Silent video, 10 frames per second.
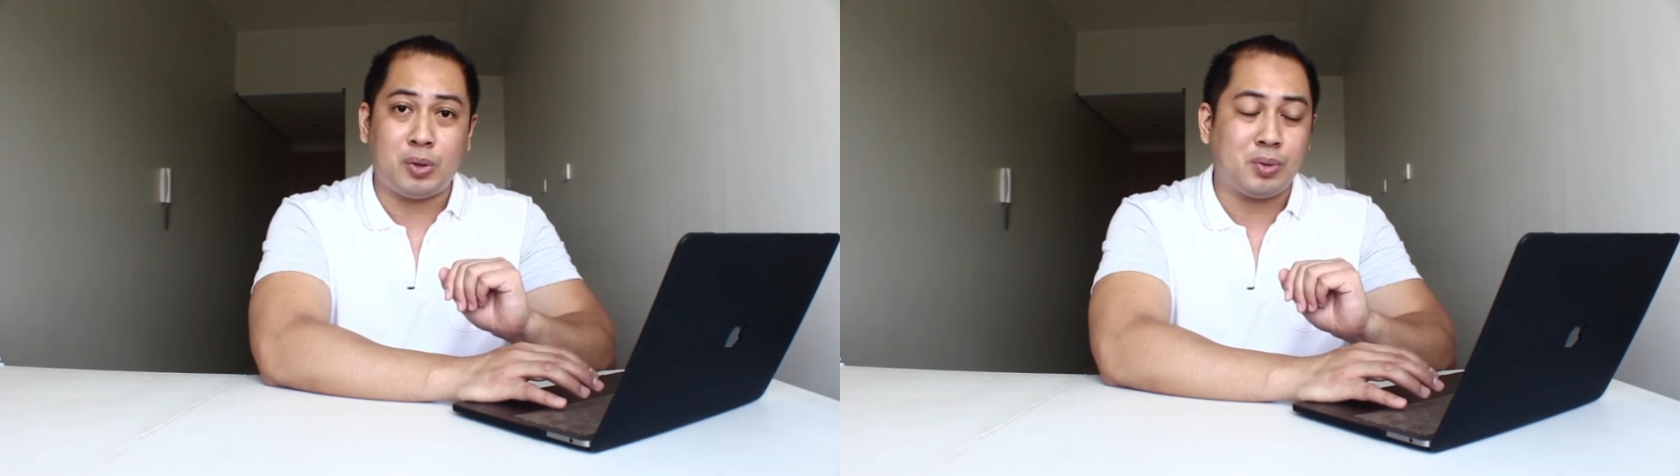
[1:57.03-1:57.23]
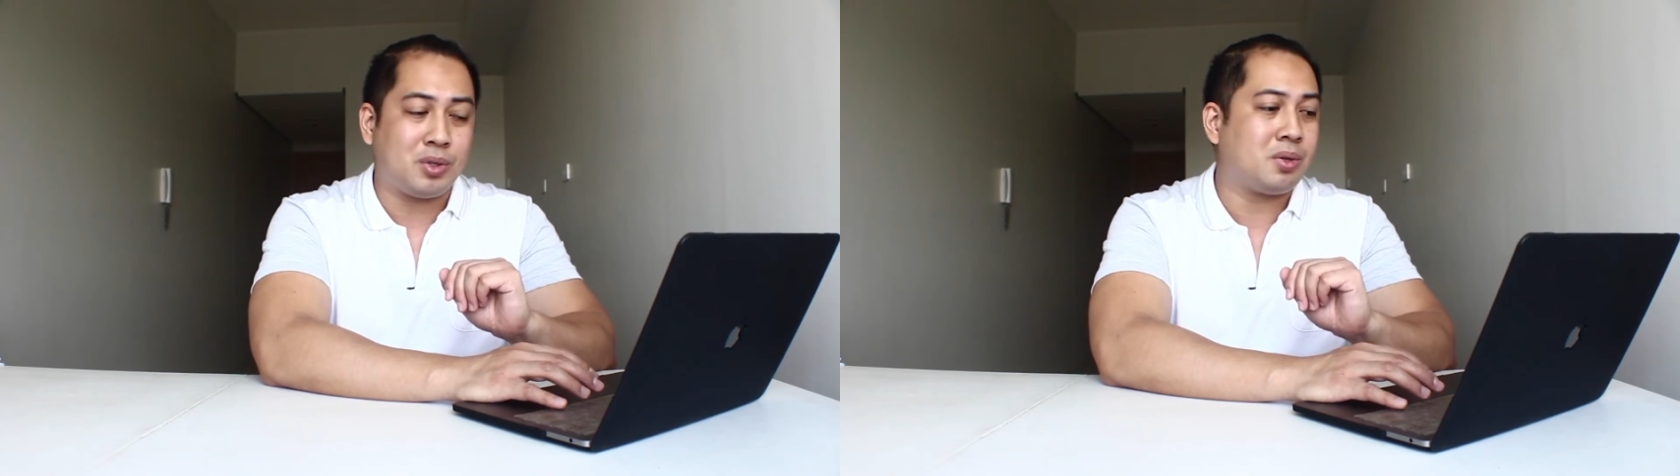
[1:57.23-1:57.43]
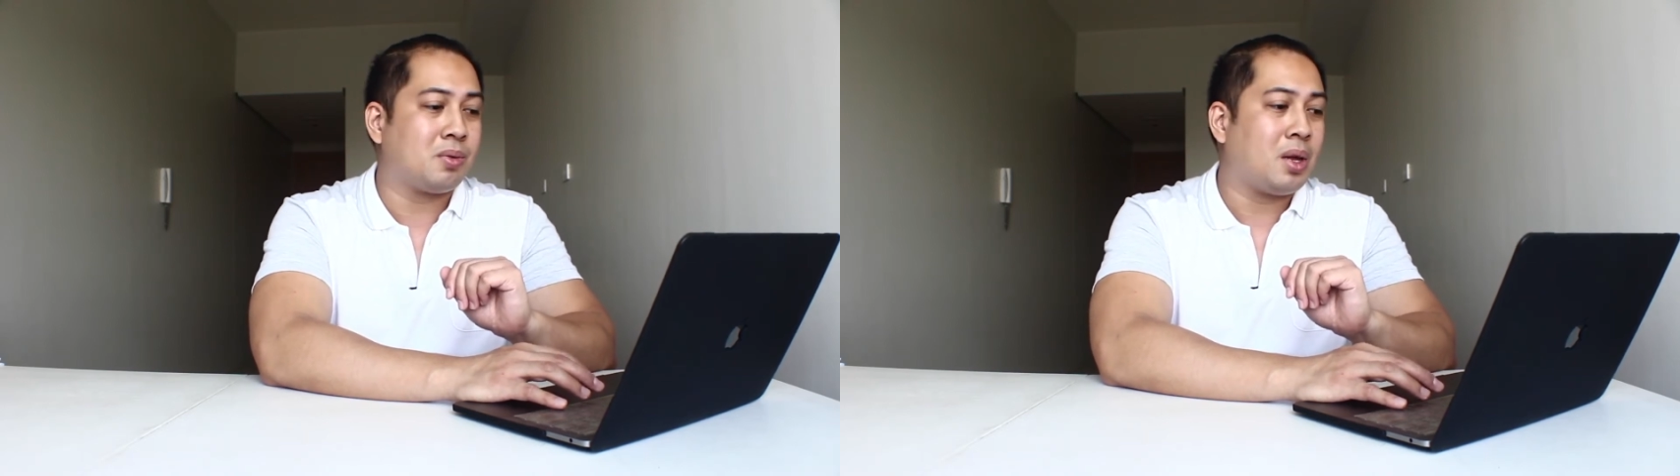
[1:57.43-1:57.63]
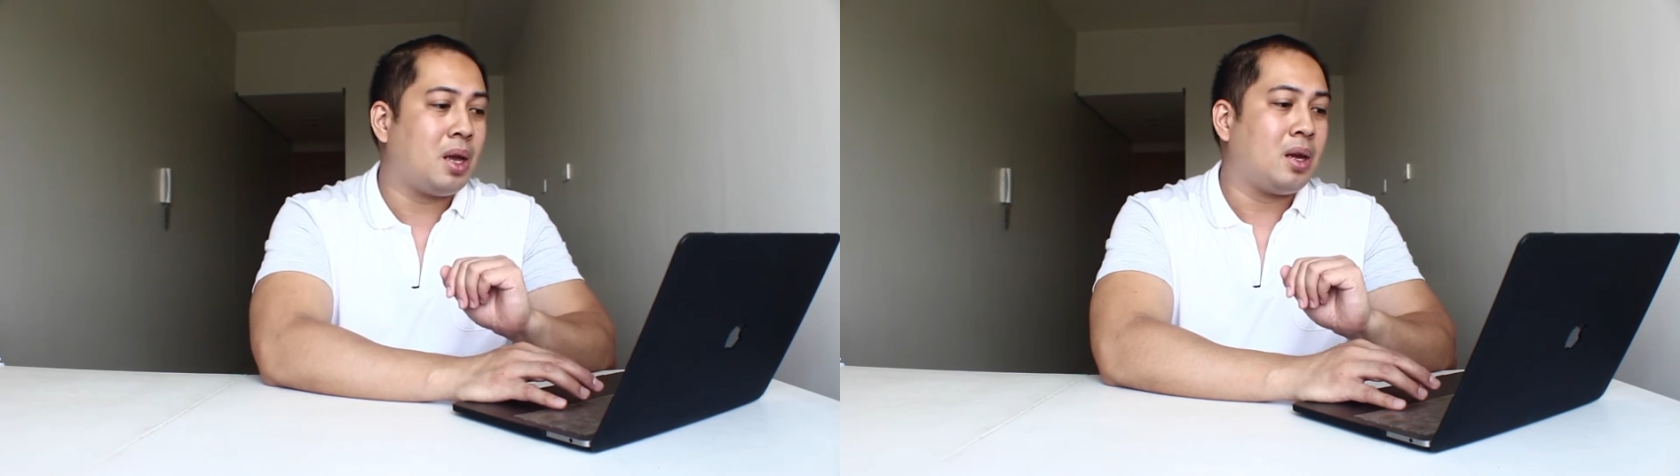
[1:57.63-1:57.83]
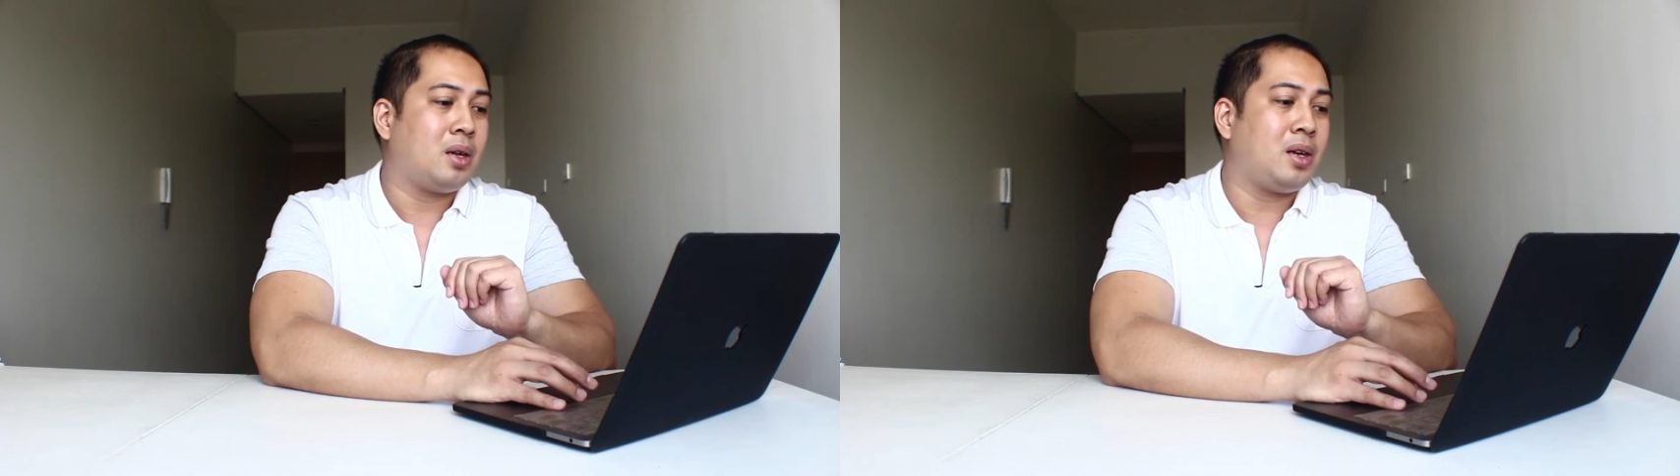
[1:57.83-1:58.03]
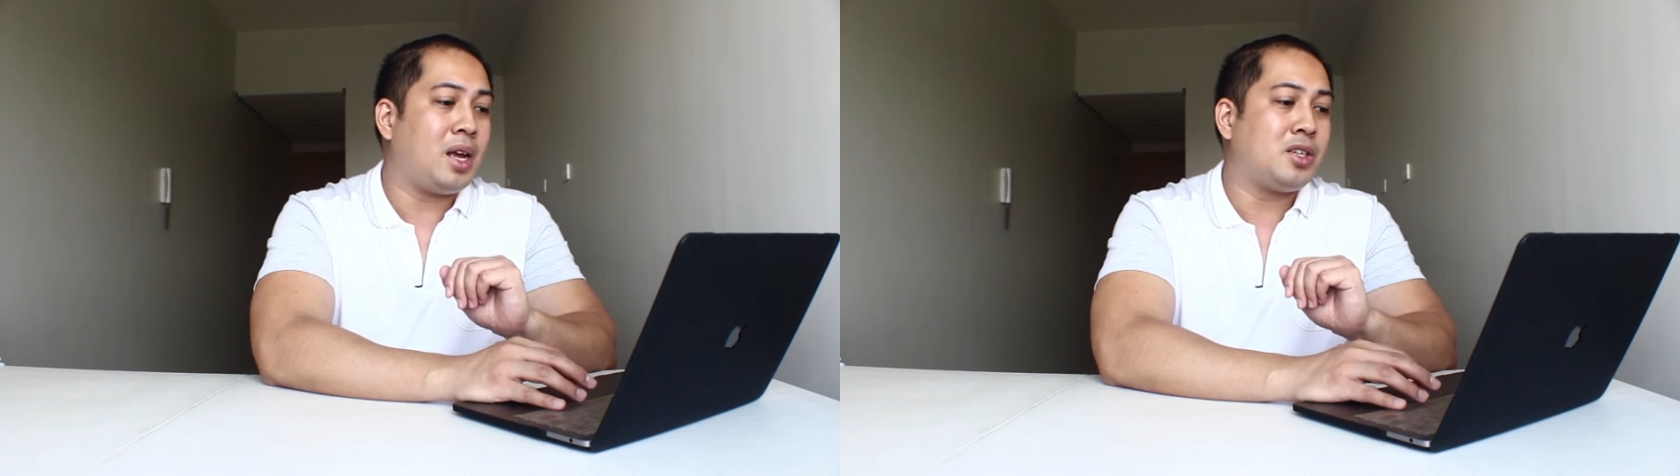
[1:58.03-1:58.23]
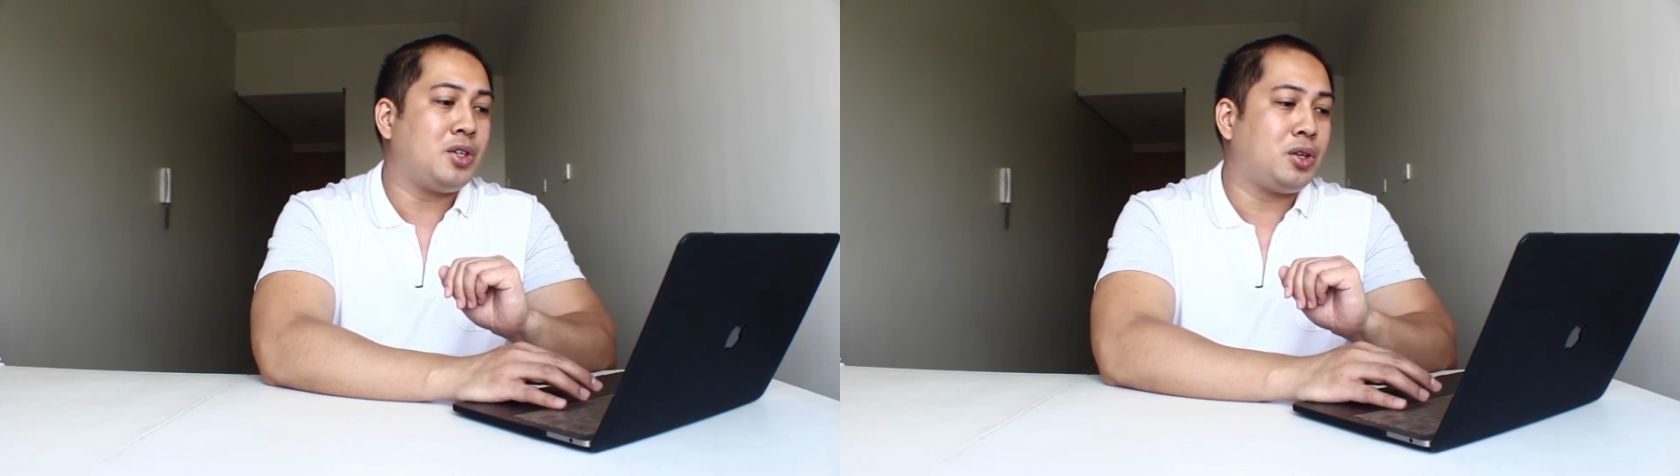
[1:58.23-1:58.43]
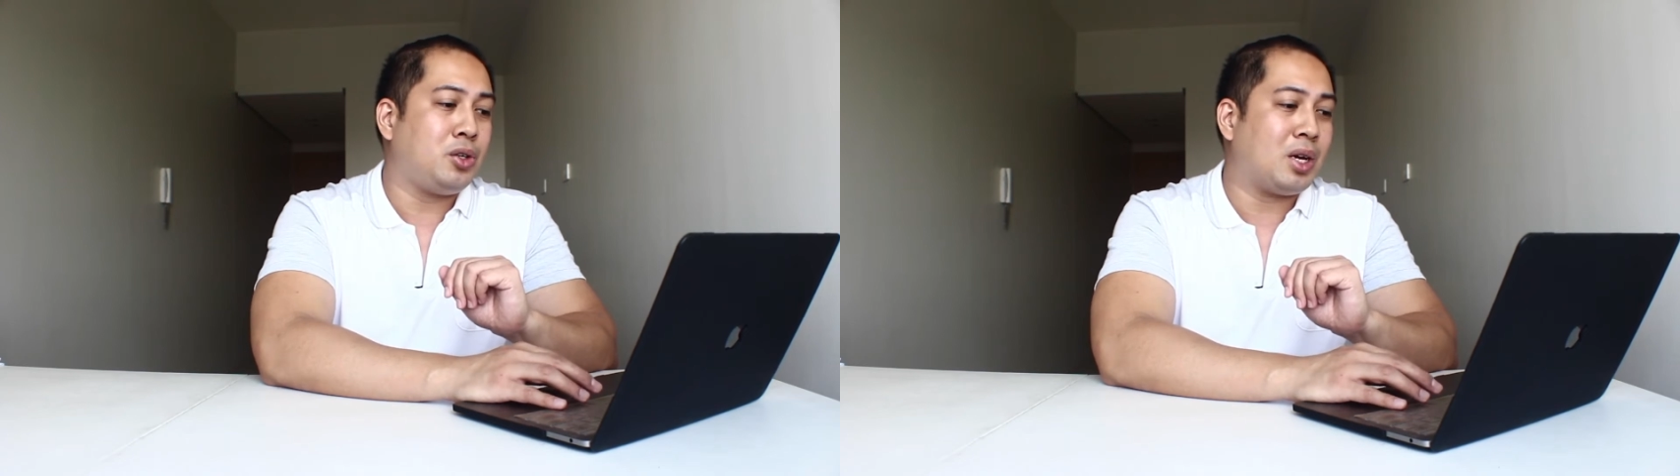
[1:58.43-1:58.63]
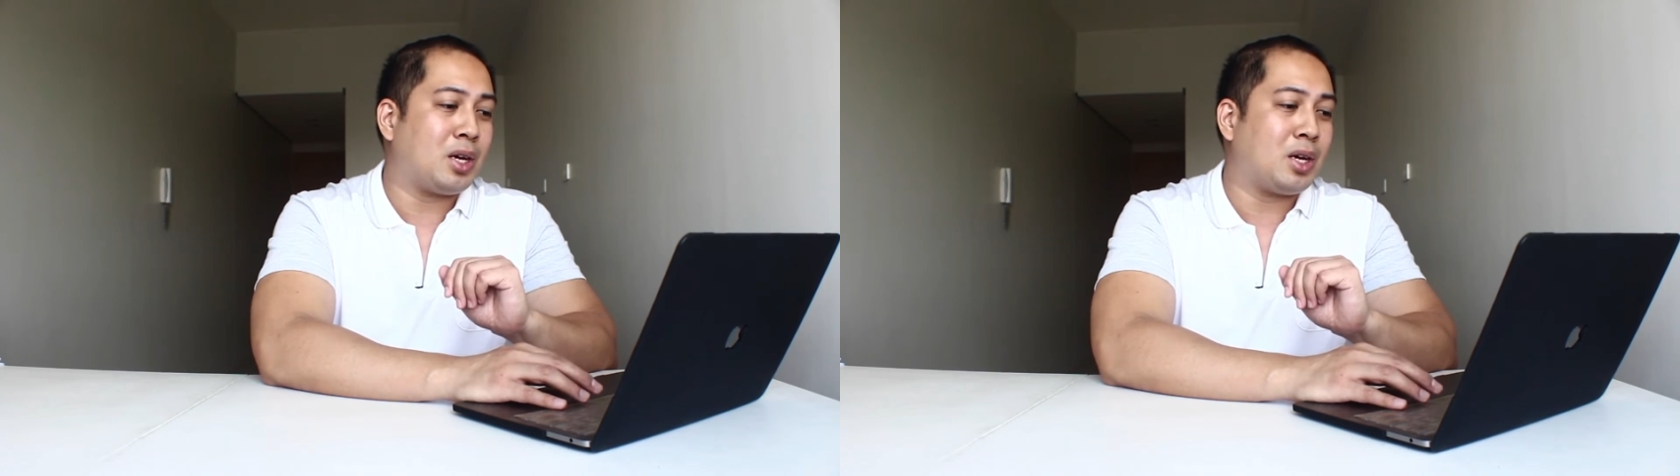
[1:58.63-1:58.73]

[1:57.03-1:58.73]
use. Next, you can